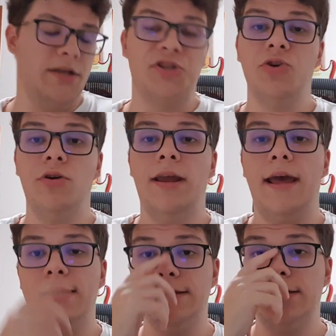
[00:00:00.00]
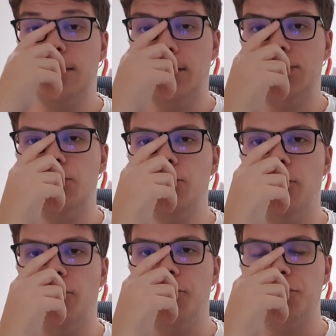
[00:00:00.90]
as good as the
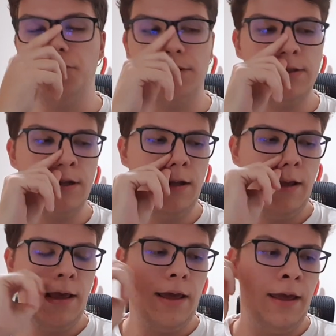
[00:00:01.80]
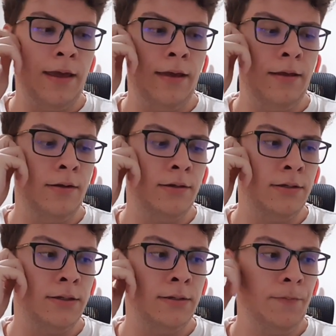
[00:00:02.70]
studio versions,
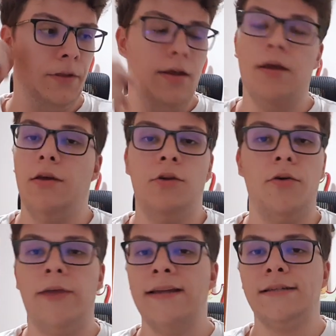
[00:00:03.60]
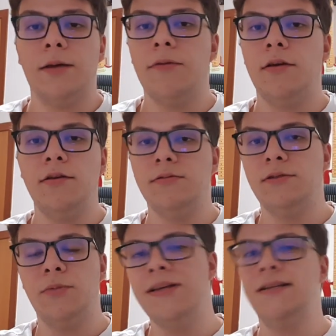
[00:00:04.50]
and that's something
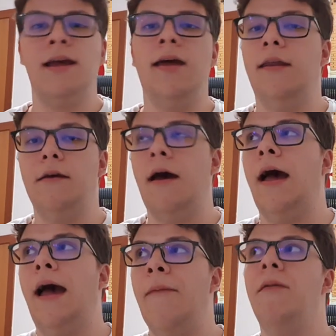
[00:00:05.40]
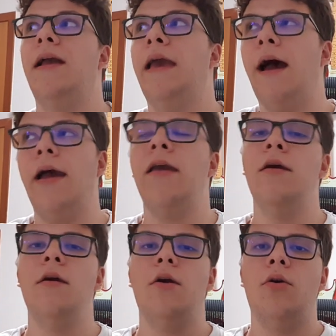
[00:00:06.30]
to be said. I'm a guy
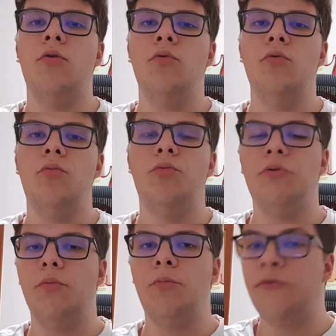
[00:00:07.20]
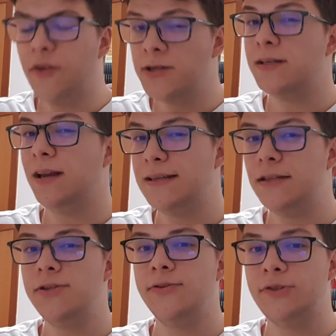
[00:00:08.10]
who prefers to
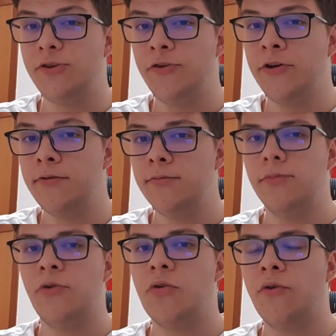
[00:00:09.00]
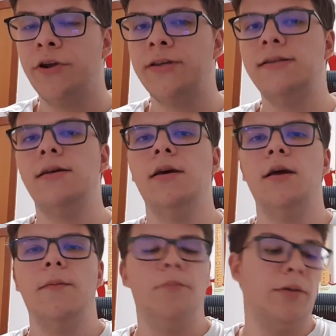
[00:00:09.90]
listen to studio recordings,
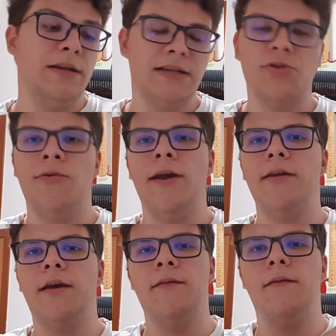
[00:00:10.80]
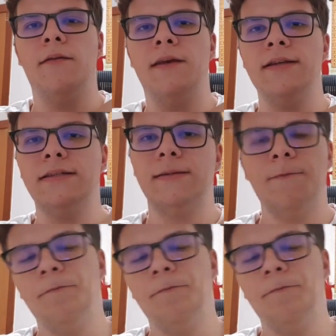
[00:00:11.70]
but this is great. And this